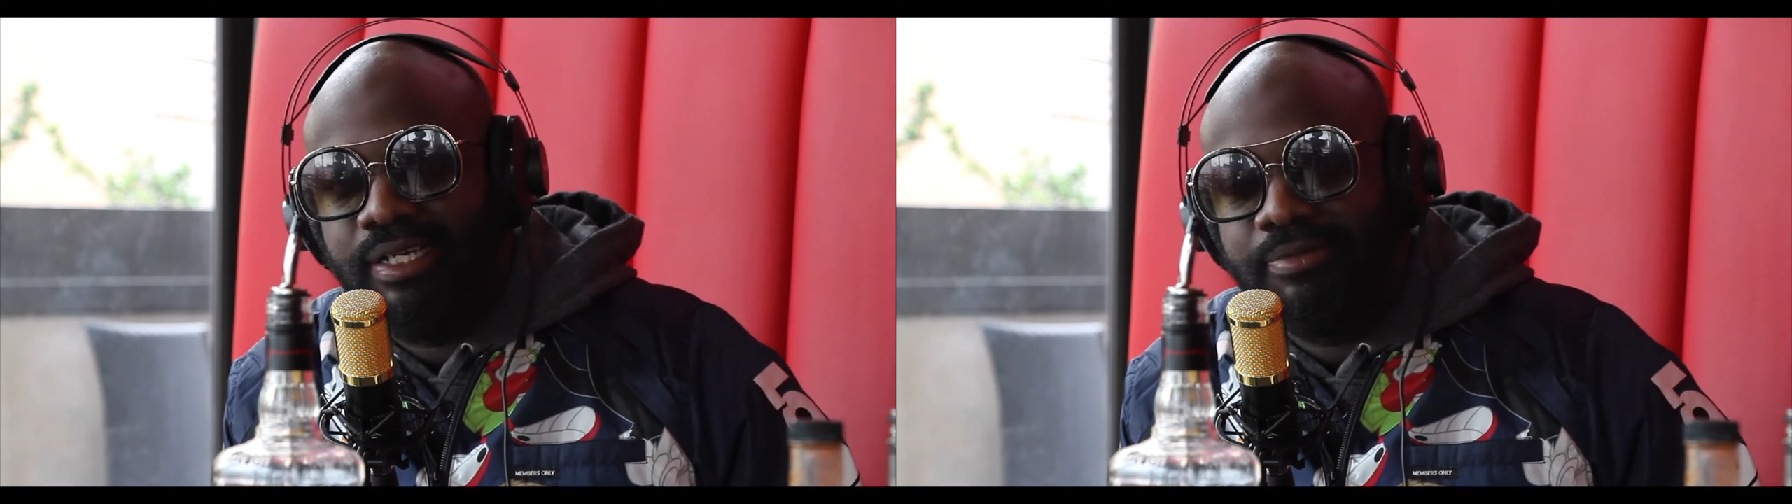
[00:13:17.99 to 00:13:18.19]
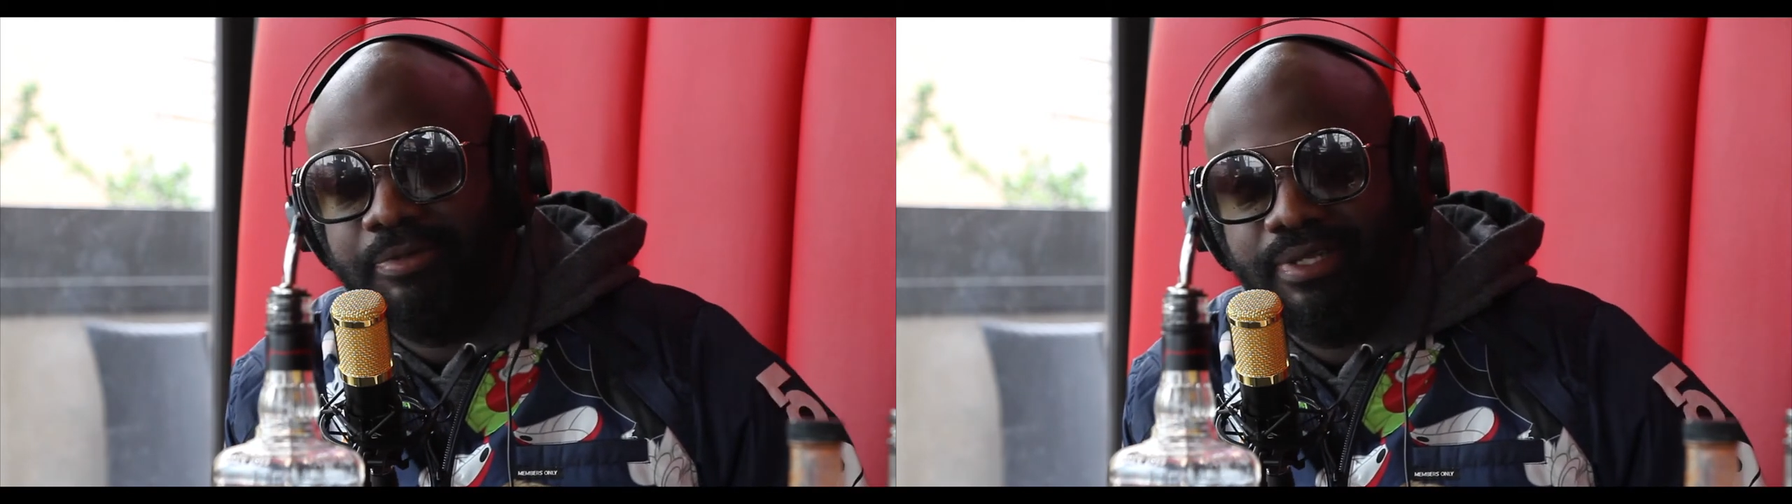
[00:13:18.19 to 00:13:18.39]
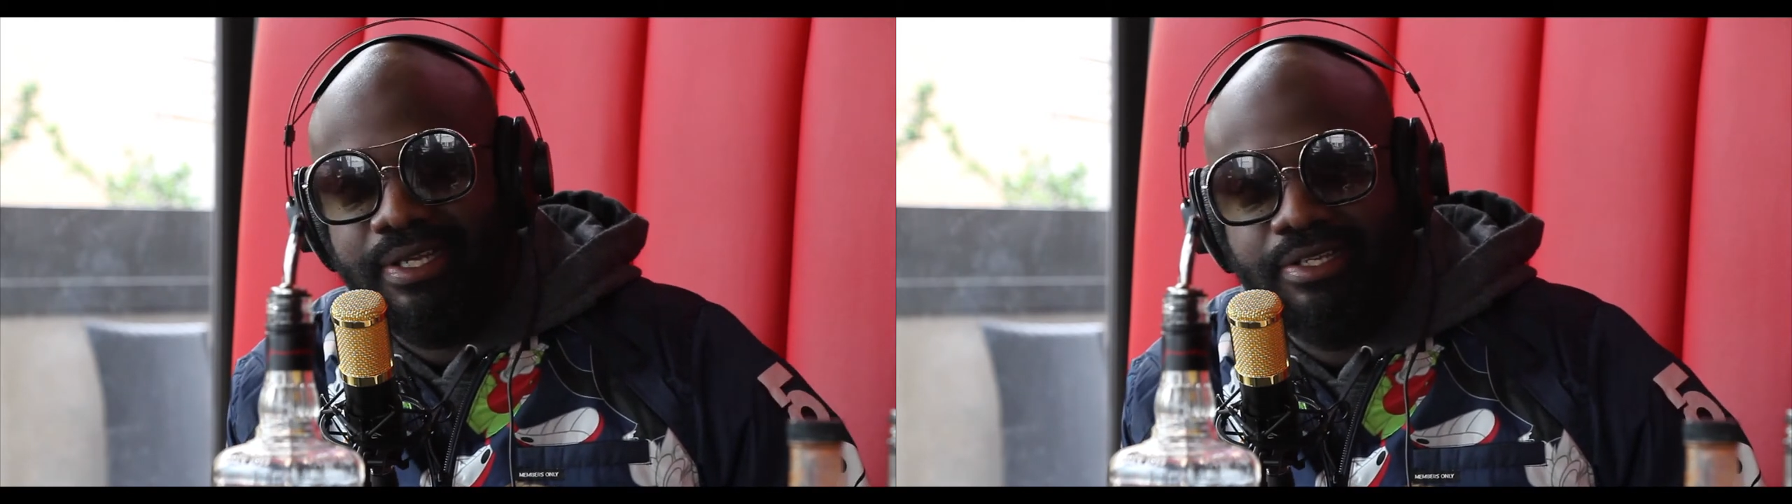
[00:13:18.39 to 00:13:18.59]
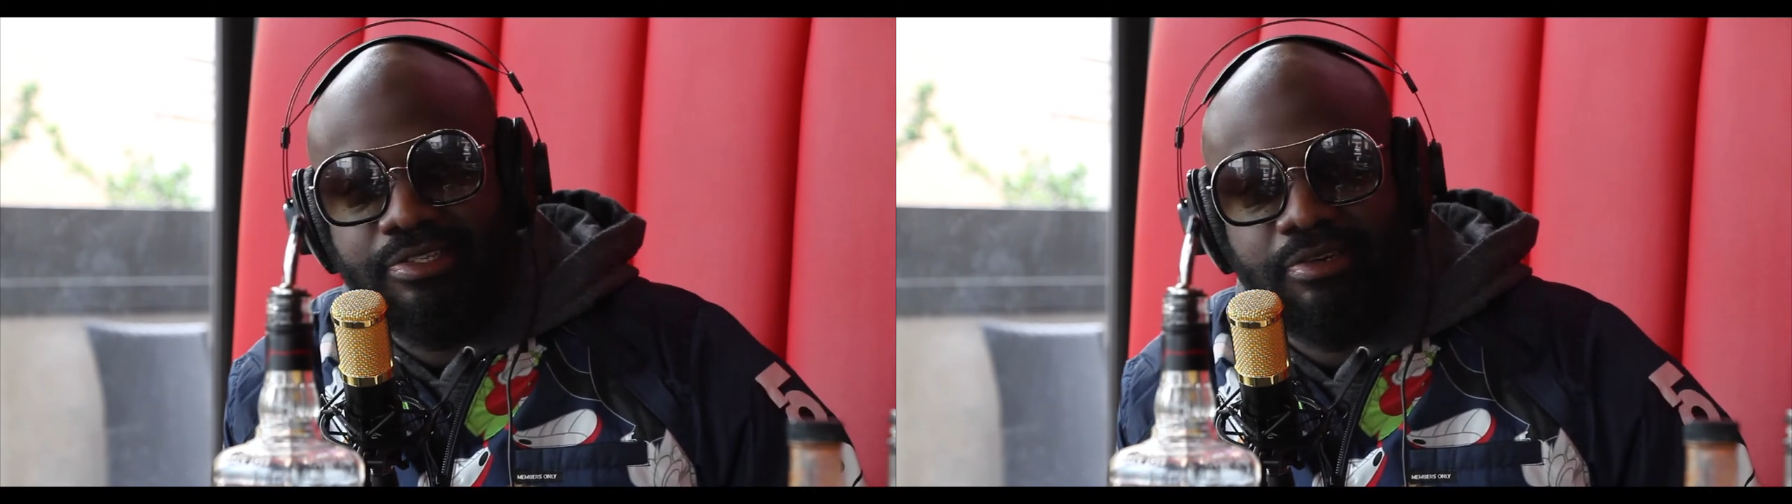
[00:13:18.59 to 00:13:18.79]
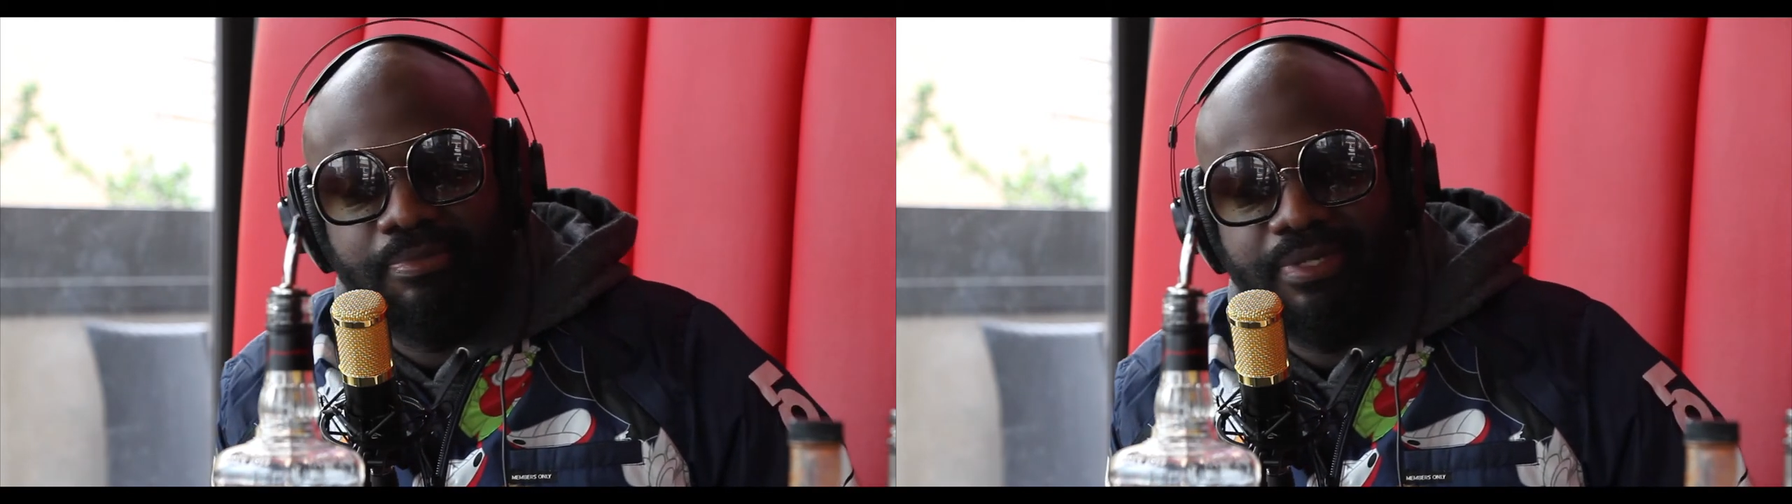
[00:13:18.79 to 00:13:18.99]
been playing
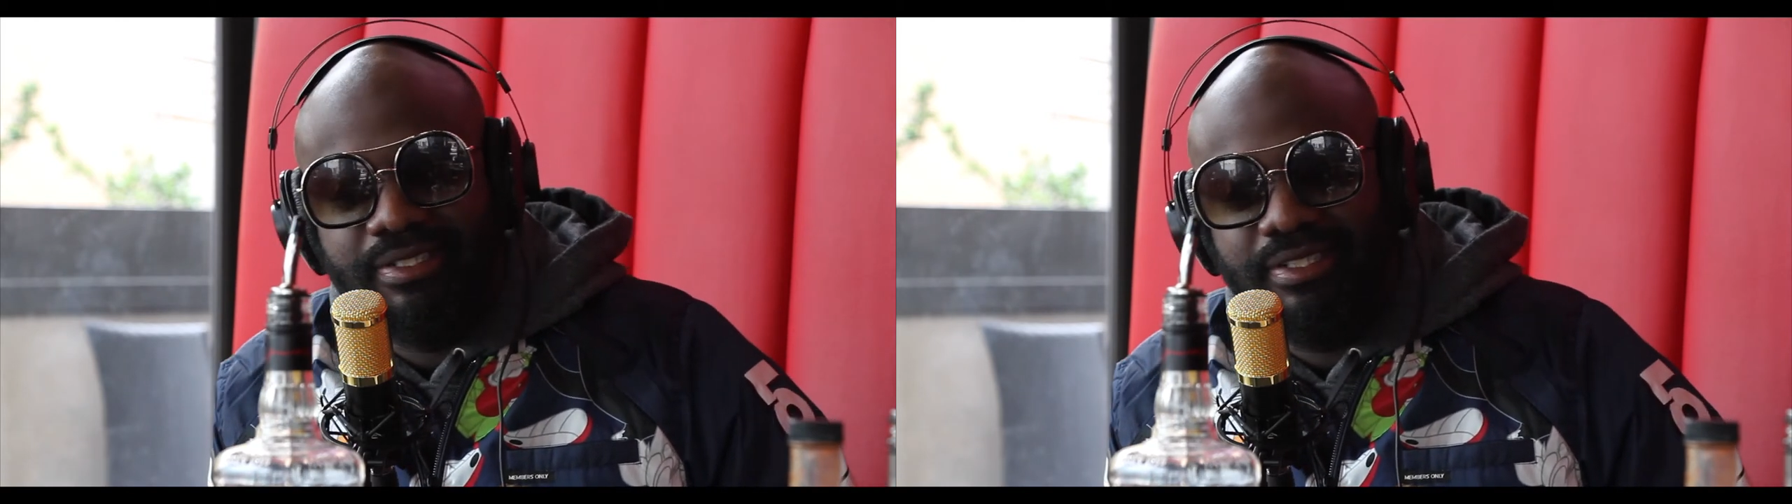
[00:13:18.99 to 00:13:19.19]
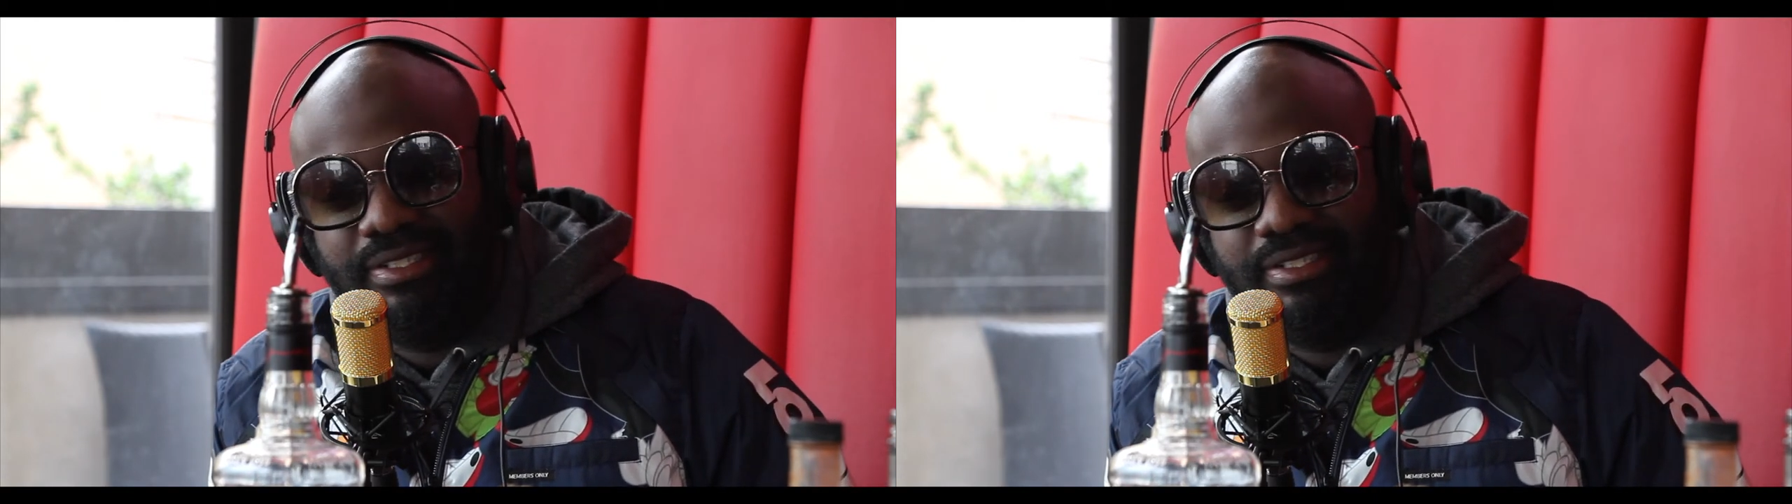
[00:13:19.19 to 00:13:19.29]
trumpet since